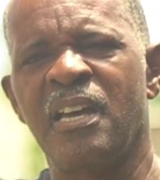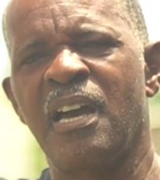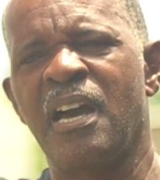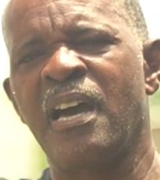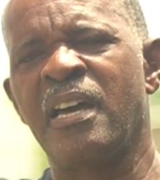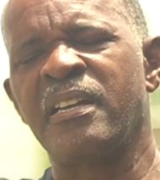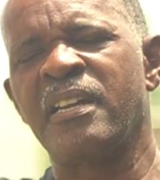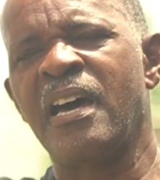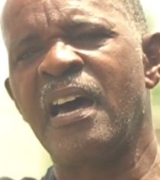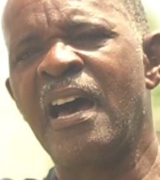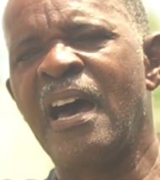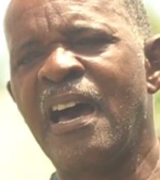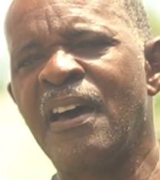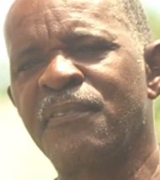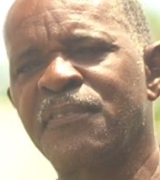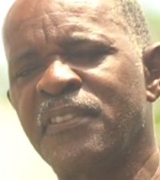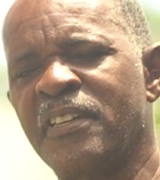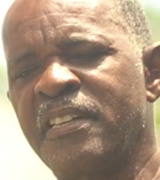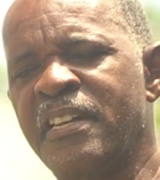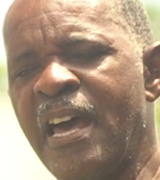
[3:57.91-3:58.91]
And
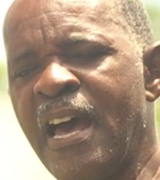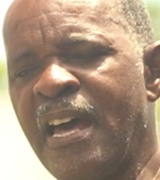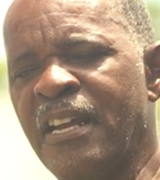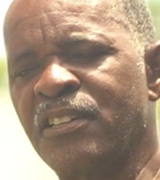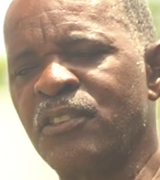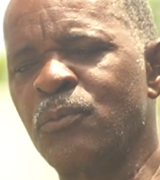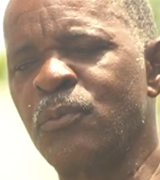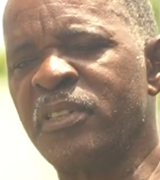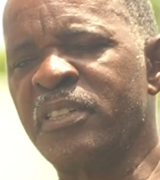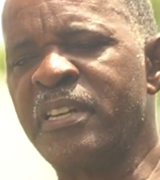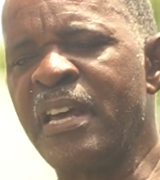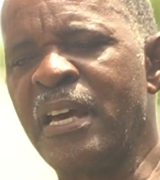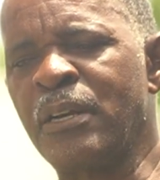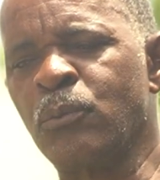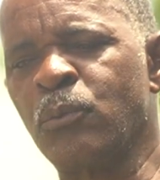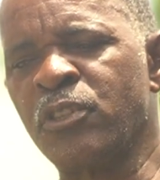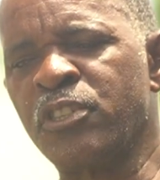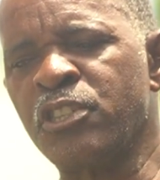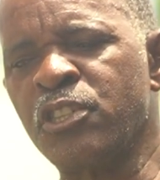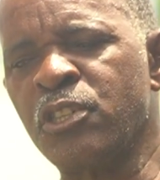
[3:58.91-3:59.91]
after that, we then would